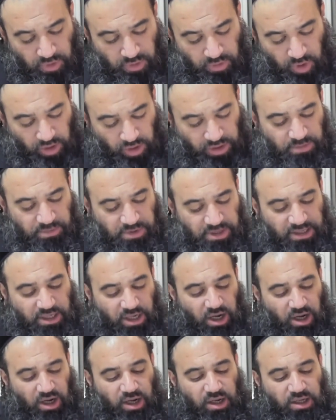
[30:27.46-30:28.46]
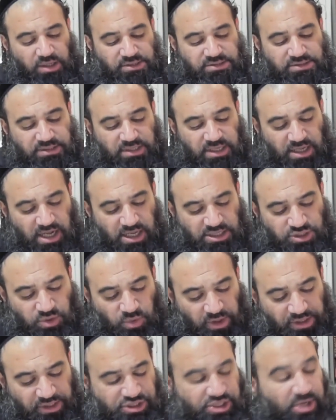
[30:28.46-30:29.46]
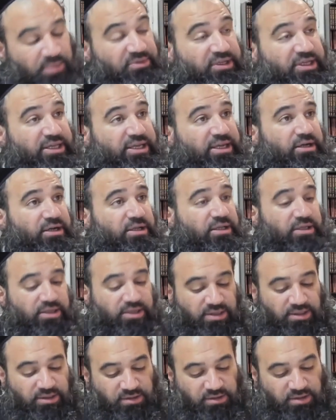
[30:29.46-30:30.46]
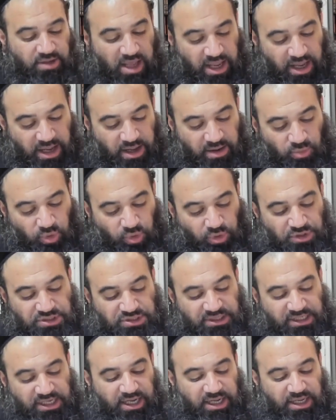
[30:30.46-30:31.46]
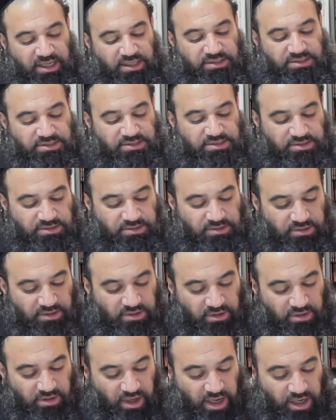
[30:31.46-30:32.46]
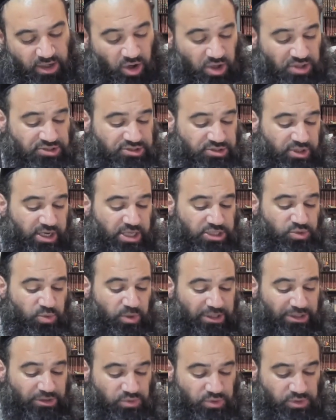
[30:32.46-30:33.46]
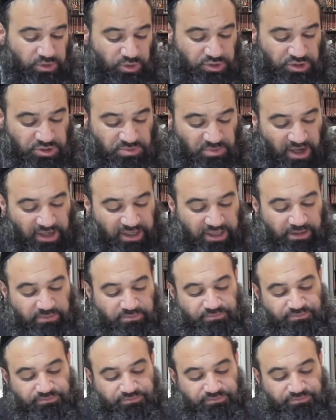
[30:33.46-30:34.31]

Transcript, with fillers: only because he doesn't want Hashem to kill him or his kids, and also he doesn't want to lose his money.